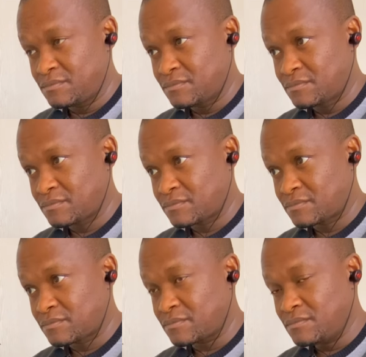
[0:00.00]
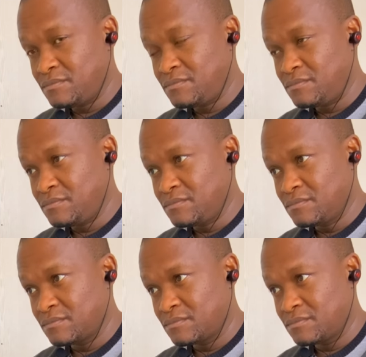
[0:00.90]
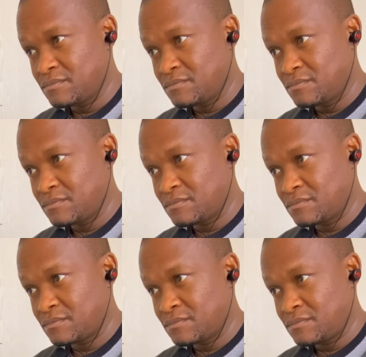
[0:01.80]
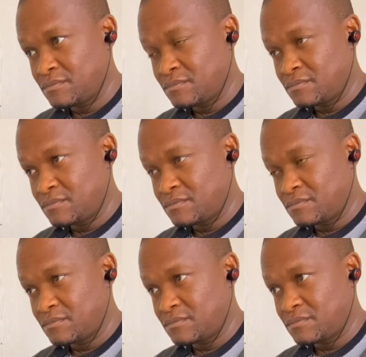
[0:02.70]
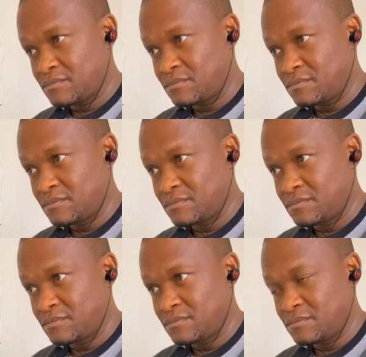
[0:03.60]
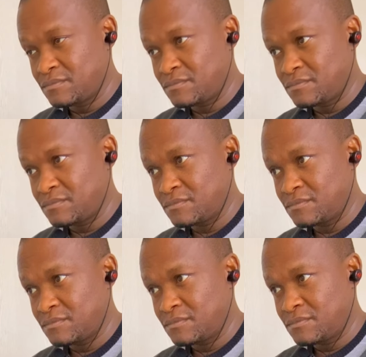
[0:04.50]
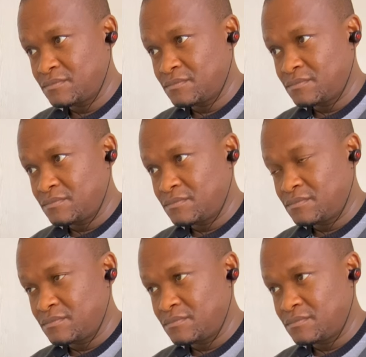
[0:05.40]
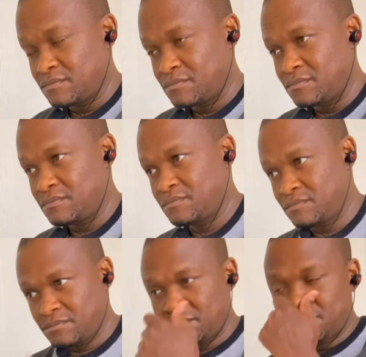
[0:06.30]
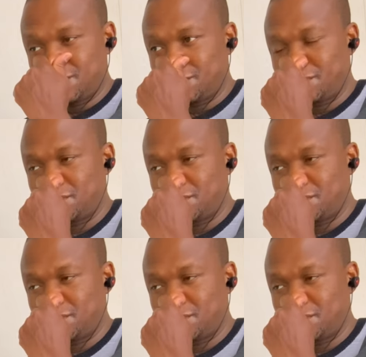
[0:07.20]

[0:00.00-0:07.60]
No words are spoken by the person on screen.